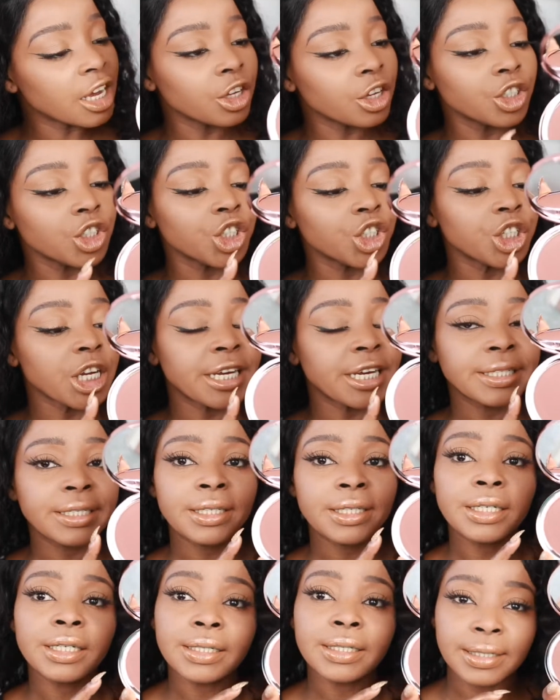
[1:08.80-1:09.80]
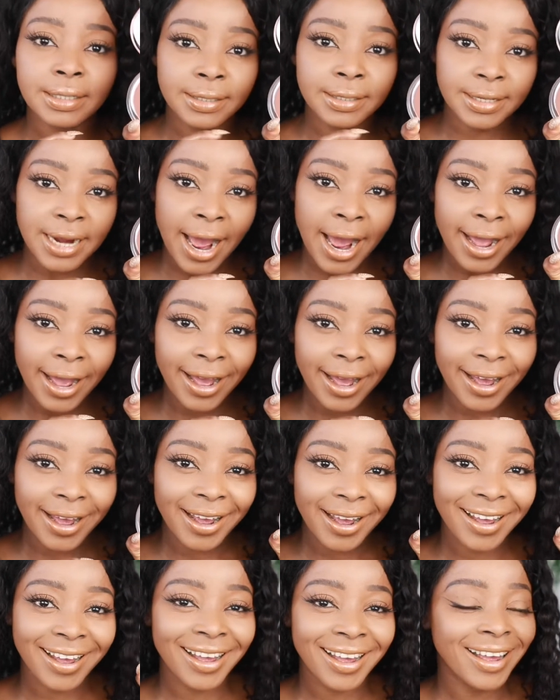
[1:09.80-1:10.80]
the shade dark.
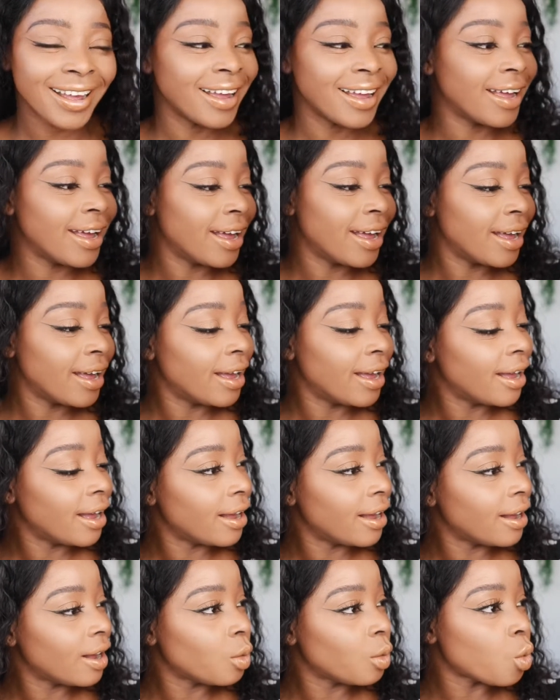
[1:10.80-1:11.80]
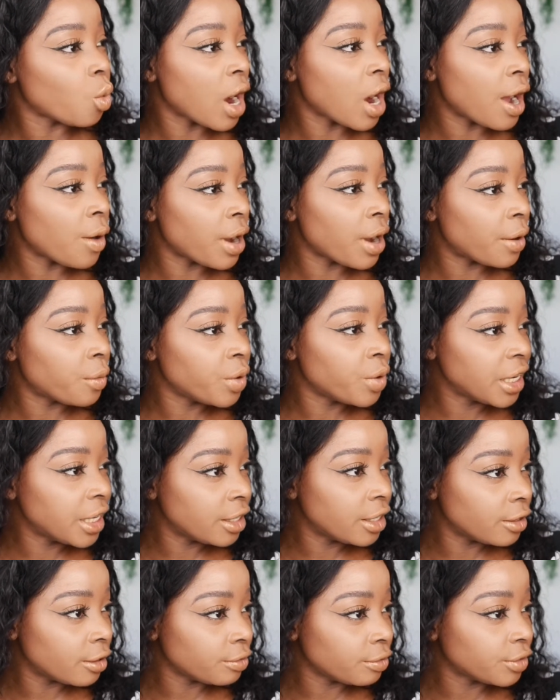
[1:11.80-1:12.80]
Wow, I
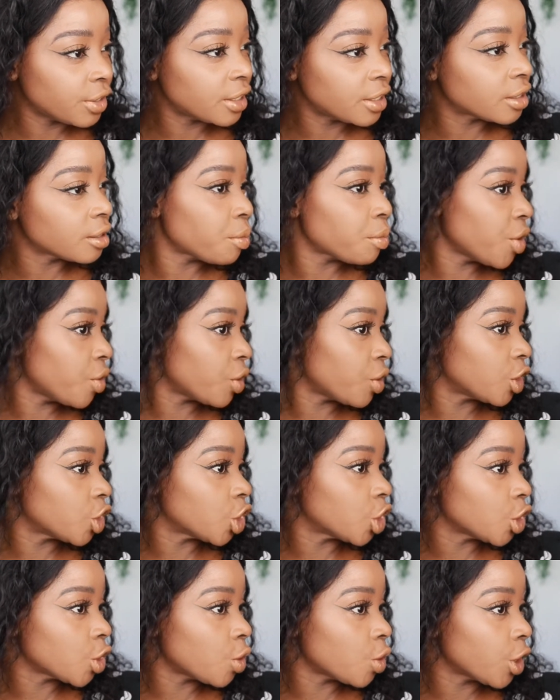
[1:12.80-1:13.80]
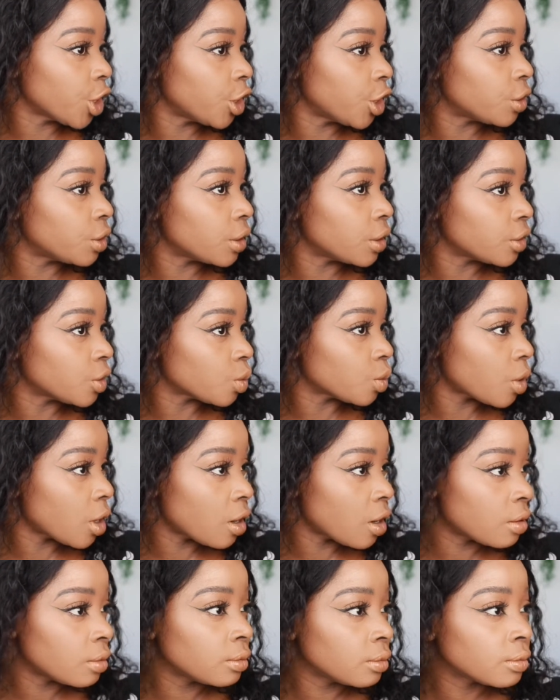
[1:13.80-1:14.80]
really love this. The mirror is so cute as
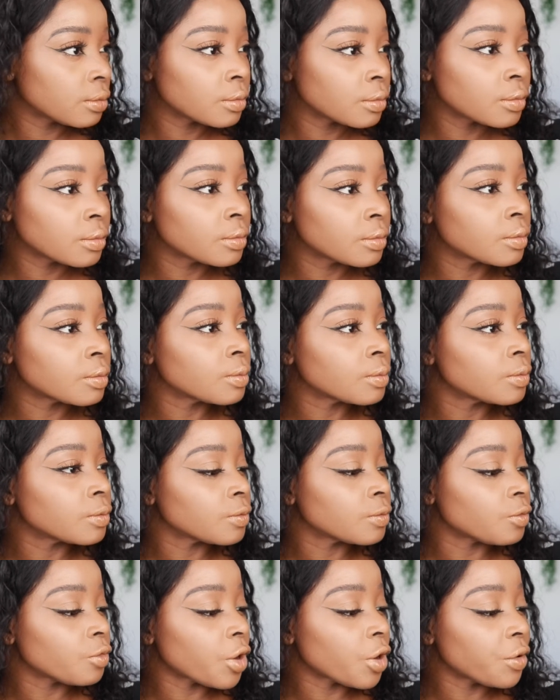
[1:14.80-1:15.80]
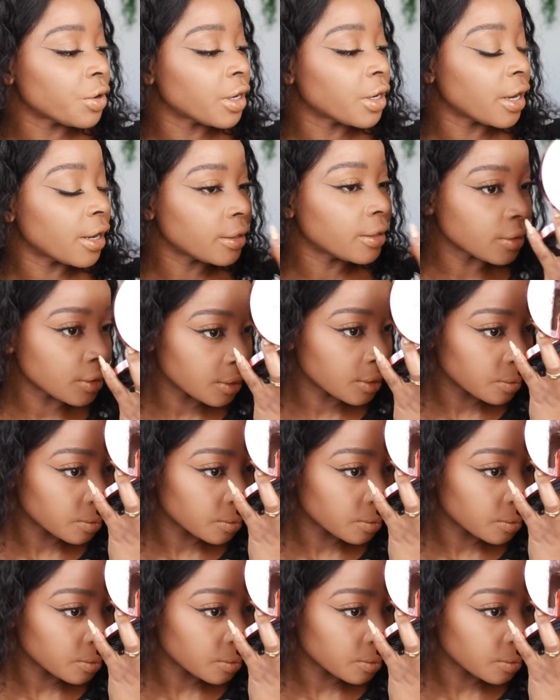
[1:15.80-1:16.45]
well. Very nice.